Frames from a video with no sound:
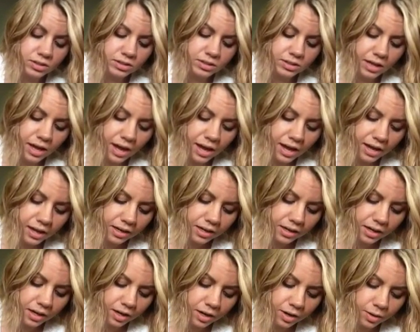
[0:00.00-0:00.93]

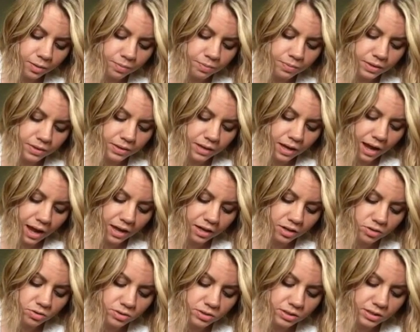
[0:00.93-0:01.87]
snack. And I